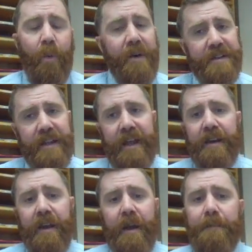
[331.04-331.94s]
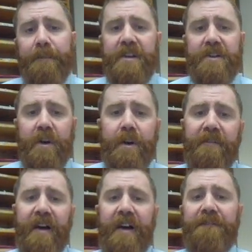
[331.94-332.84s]
Once again, be sure to
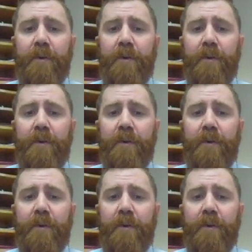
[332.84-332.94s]
provide